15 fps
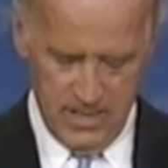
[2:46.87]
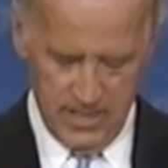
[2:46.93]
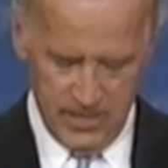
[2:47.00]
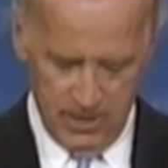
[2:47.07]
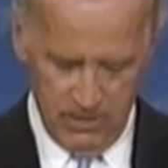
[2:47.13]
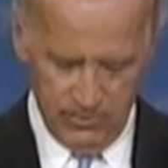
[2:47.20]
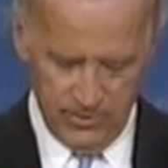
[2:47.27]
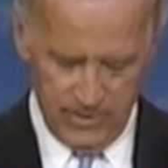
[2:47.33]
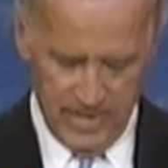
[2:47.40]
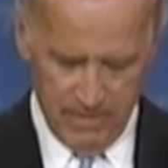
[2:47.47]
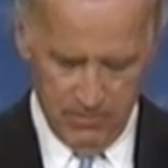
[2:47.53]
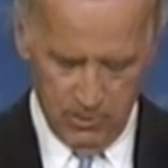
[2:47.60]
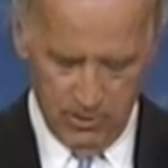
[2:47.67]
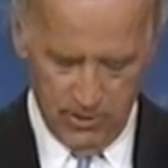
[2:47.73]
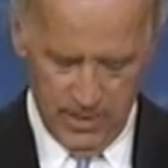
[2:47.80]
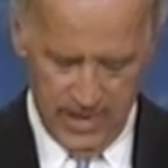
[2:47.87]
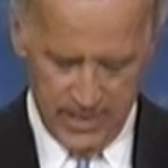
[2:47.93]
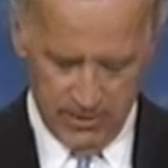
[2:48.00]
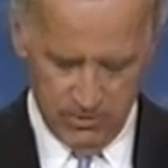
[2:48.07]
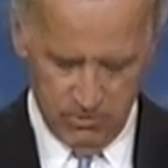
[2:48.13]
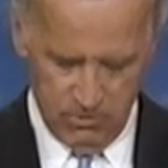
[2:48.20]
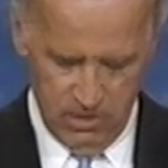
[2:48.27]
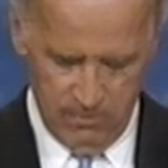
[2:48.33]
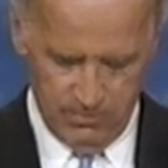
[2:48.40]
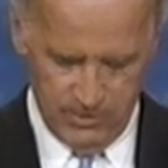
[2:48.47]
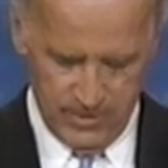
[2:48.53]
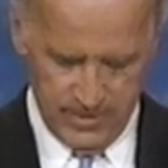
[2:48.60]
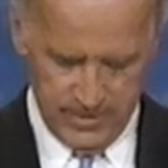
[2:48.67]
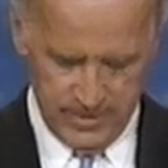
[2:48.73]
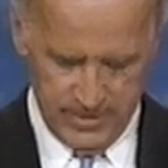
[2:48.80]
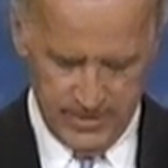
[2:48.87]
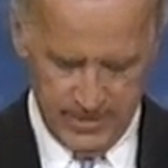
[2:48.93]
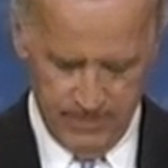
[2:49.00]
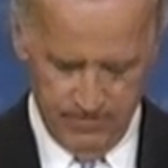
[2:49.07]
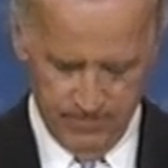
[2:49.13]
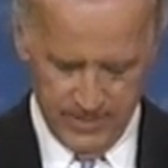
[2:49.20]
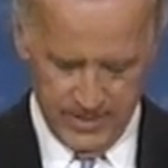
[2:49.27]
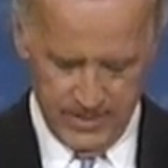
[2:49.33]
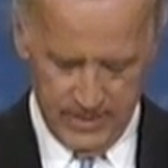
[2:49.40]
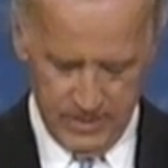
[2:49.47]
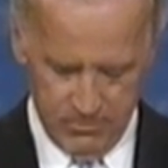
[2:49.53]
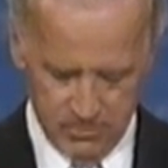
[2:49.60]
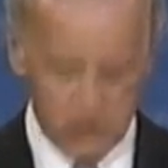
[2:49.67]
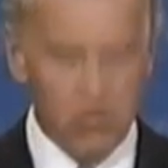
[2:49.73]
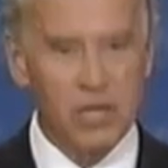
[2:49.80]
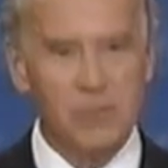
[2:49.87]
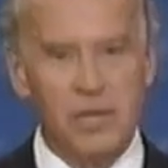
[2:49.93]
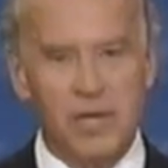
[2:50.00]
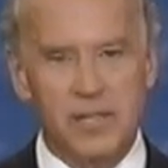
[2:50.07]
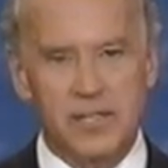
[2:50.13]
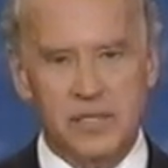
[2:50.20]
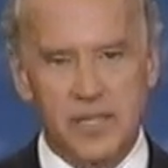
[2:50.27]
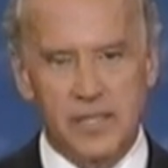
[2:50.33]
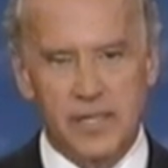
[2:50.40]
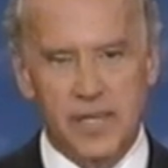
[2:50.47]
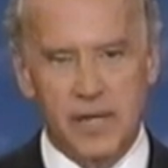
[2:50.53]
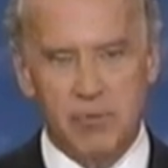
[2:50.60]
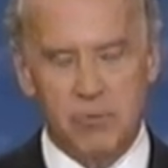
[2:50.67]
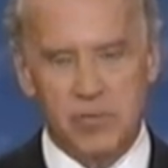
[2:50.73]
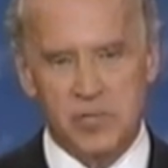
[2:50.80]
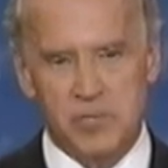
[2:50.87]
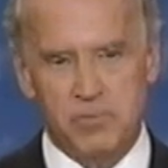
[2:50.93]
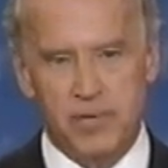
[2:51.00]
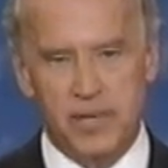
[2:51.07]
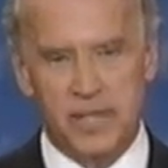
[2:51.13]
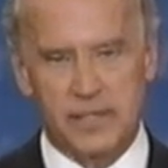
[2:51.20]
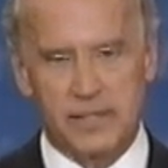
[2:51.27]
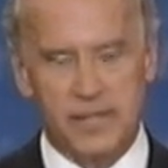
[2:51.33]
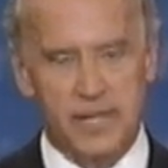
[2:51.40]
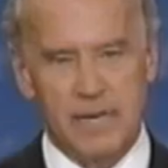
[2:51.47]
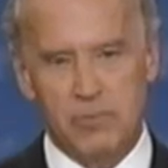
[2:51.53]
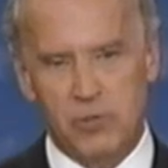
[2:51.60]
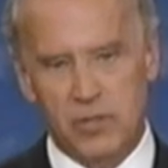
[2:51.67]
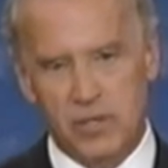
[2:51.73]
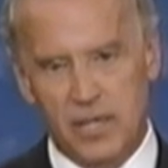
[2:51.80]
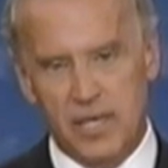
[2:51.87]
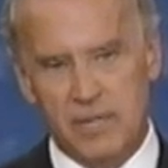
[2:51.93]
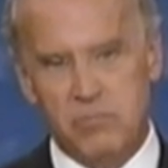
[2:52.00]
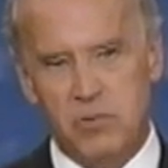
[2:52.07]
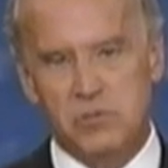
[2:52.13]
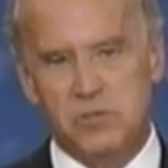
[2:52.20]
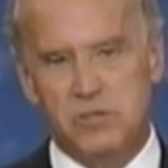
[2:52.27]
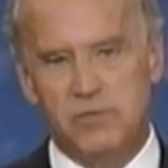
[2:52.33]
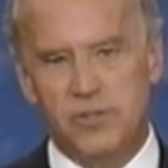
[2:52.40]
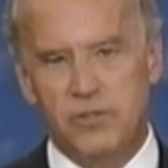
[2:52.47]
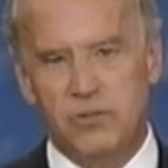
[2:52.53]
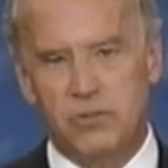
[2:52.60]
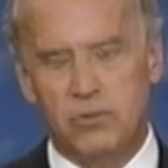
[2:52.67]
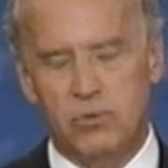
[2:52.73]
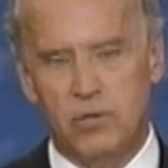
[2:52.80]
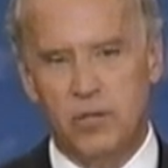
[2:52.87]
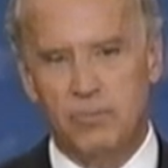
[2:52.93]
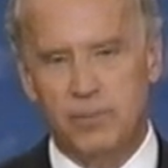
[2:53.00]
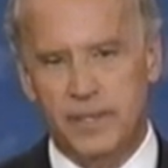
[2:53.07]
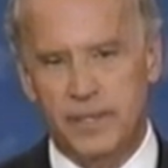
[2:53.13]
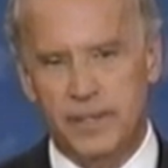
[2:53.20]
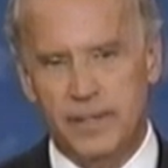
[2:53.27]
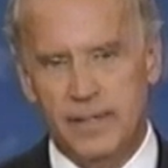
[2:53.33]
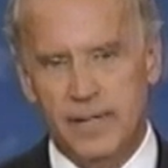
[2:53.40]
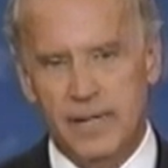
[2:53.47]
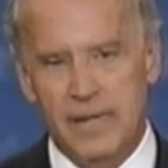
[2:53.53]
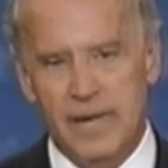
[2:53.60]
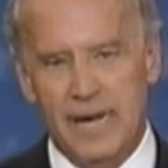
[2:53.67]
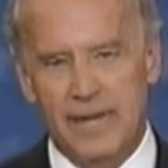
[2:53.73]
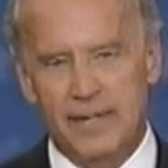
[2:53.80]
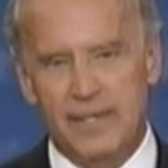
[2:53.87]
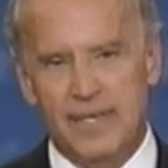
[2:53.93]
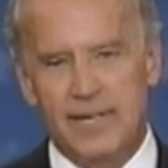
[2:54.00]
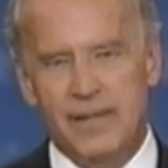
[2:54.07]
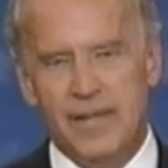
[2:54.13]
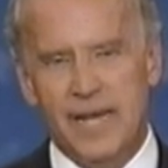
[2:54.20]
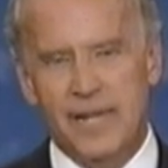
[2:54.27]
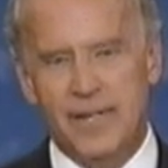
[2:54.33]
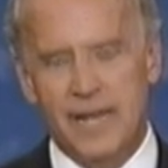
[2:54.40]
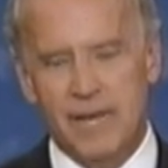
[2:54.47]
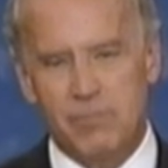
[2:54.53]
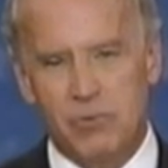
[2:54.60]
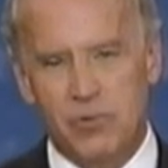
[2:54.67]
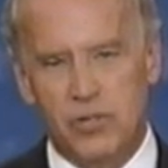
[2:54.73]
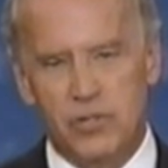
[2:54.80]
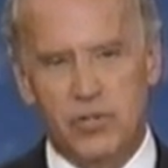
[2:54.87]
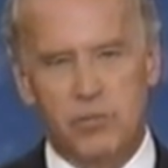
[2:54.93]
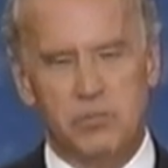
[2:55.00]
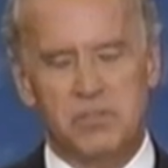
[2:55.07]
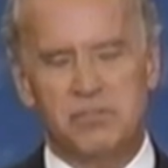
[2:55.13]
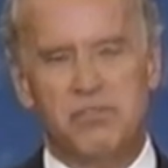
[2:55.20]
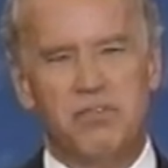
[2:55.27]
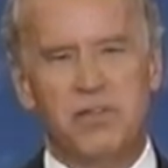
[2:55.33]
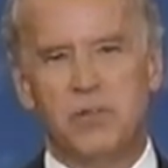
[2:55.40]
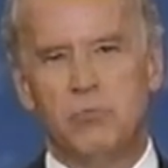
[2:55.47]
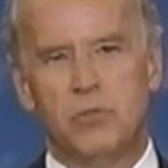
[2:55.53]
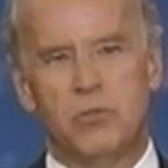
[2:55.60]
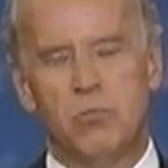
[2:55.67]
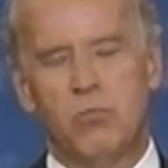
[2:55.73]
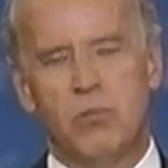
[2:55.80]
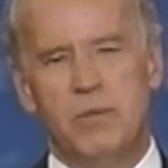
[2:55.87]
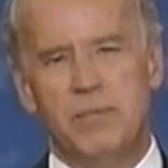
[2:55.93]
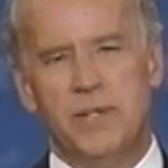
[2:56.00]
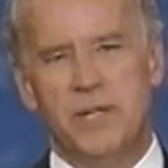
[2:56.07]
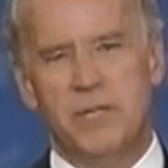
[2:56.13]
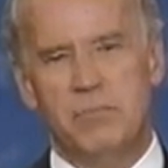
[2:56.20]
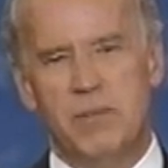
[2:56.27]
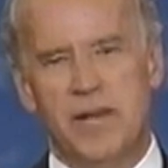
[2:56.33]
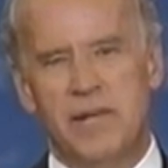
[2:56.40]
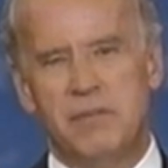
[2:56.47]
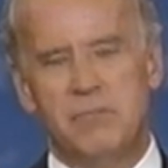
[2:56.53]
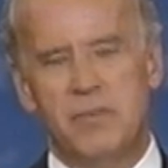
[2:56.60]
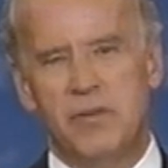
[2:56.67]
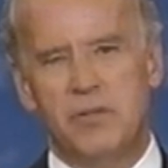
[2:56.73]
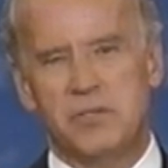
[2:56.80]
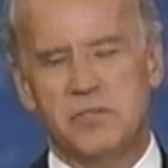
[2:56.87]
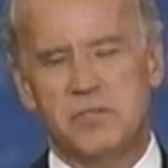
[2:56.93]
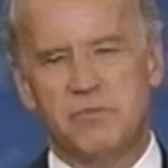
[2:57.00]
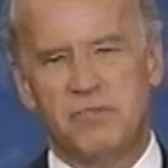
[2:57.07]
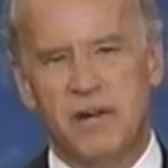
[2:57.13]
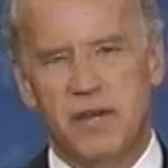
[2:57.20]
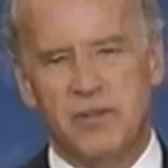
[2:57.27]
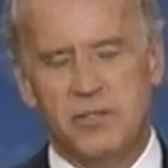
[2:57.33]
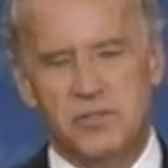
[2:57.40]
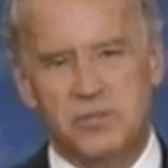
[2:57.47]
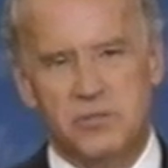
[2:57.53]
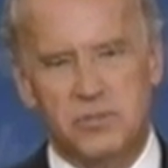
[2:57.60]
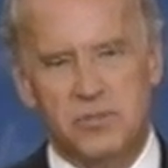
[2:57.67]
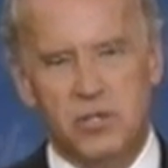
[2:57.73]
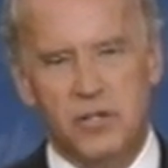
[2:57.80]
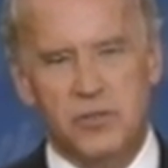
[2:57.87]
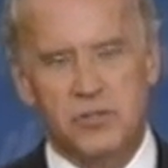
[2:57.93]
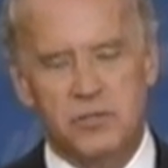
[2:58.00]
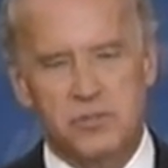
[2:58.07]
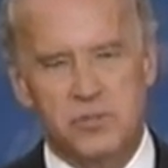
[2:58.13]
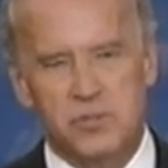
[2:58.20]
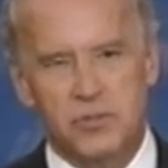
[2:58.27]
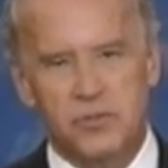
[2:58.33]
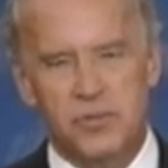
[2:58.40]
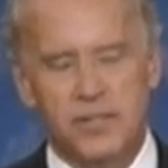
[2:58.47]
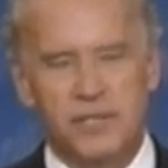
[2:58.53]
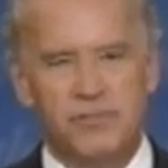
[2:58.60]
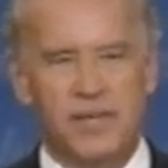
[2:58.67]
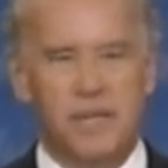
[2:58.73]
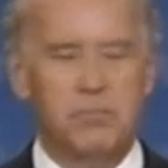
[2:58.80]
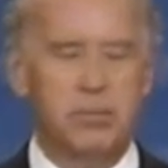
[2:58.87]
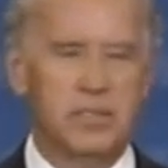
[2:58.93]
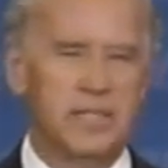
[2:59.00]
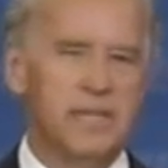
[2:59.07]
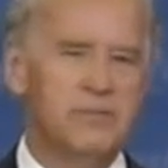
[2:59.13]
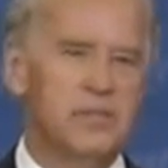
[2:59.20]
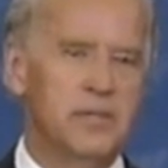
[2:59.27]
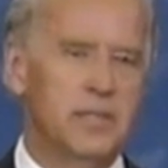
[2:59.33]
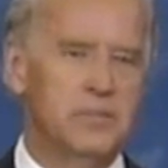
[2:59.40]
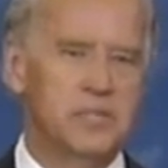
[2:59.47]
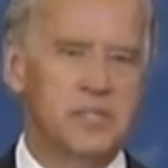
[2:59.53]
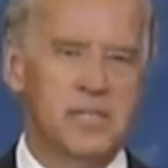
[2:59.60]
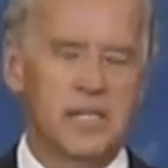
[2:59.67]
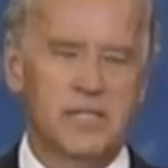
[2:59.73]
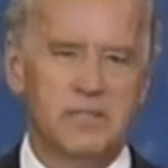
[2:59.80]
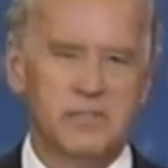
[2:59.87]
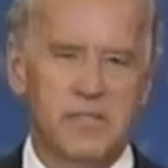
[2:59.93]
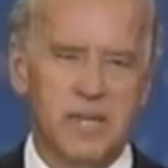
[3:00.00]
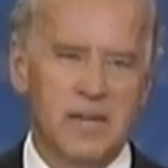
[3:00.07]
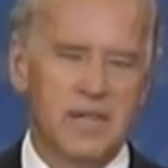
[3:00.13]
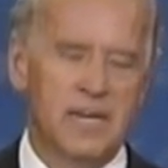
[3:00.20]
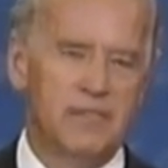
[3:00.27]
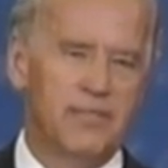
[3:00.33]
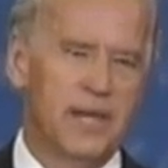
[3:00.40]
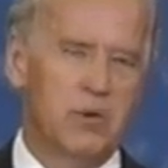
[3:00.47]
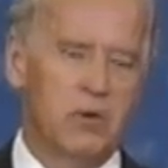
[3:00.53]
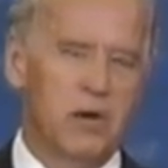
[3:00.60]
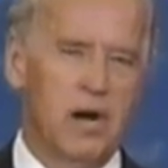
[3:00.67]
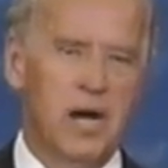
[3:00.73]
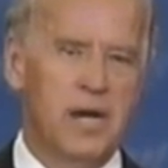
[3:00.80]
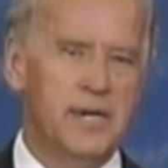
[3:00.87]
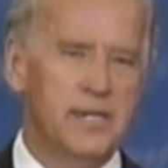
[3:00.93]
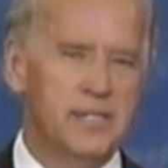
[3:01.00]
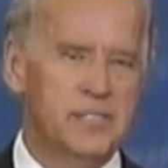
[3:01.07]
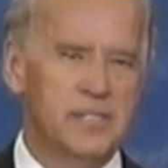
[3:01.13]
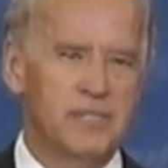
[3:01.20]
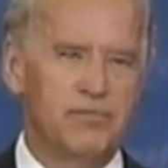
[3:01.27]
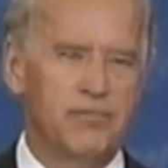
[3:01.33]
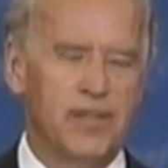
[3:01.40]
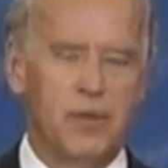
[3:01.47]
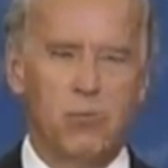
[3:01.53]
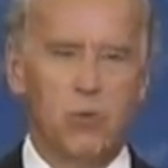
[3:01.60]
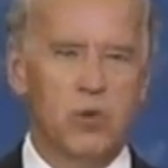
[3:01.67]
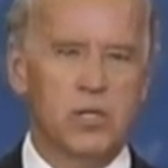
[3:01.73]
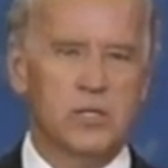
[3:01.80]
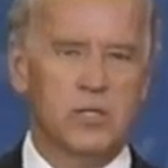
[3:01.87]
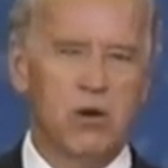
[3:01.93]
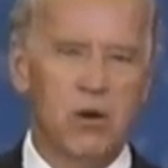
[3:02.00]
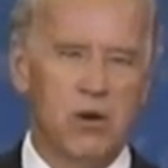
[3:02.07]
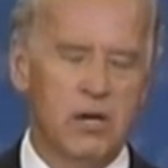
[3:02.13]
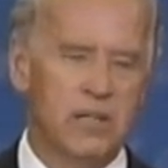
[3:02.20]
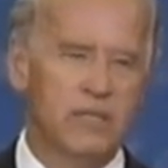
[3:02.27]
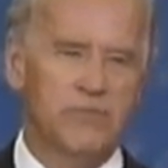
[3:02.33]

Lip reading: You know, in the neighborhood I grew up in, it was all about dignity and respect, a neighborhood like most of you grew up in. And in that neighborhood, there was filled with women and men, mothers and fathers who taught their children if they believed in themselves, if they were honest, if they worked hard,